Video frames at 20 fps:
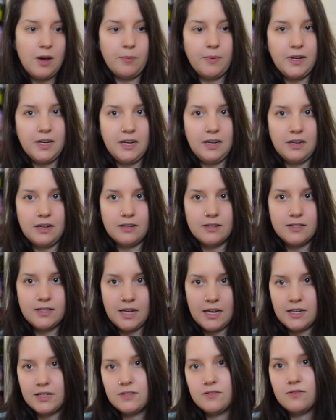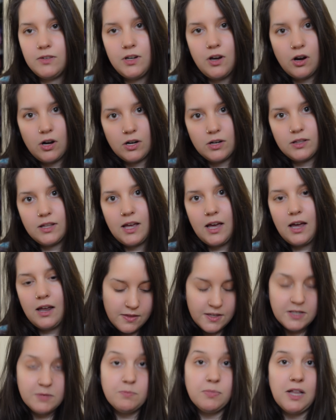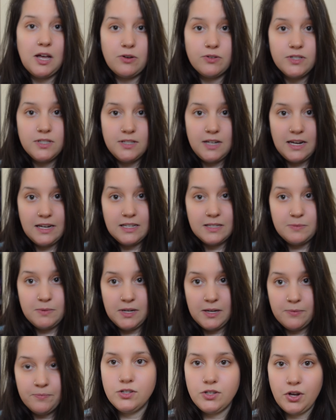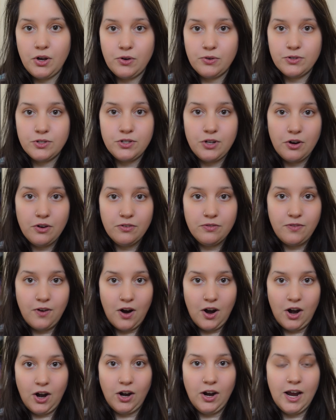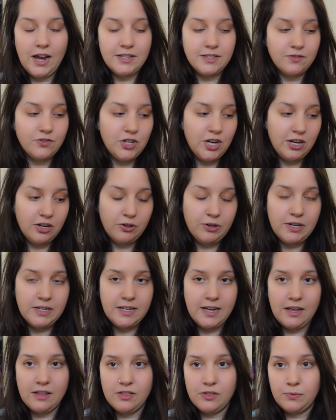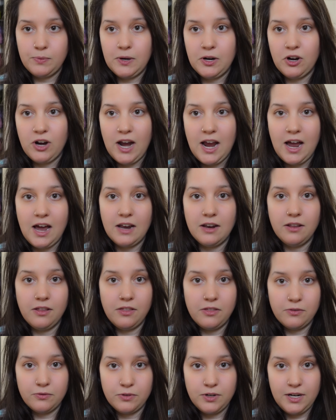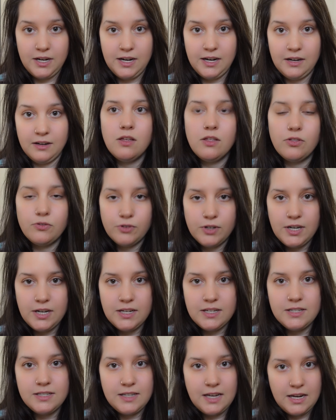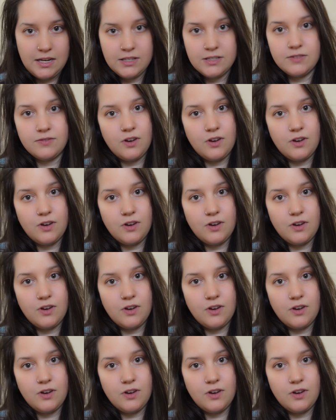many skeins of yarn that this blouse takes me. So far, as of January 10th, we are at 3 skeins of